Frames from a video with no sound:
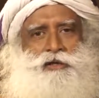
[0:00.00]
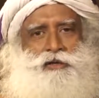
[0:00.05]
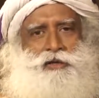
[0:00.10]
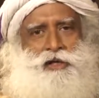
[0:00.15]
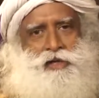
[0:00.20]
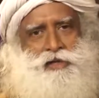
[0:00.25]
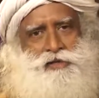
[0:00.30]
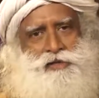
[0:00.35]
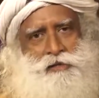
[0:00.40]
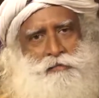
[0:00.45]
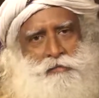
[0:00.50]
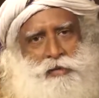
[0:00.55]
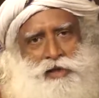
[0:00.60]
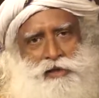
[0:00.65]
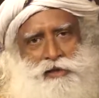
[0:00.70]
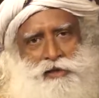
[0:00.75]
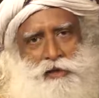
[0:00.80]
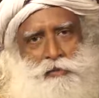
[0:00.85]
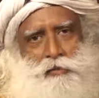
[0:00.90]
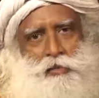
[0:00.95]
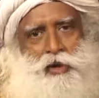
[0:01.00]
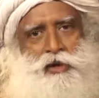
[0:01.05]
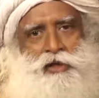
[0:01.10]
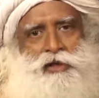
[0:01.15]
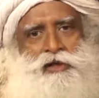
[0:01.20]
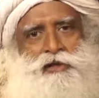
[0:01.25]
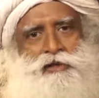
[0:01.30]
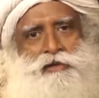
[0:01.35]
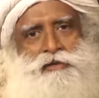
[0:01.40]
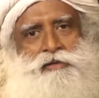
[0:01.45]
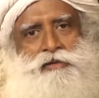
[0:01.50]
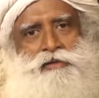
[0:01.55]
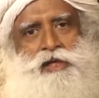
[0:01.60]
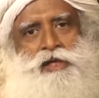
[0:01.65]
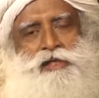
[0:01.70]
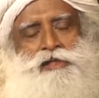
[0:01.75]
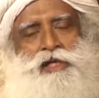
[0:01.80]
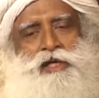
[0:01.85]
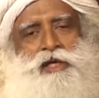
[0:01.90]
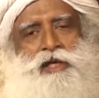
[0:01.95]
there is a mental body.
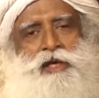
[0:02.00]
There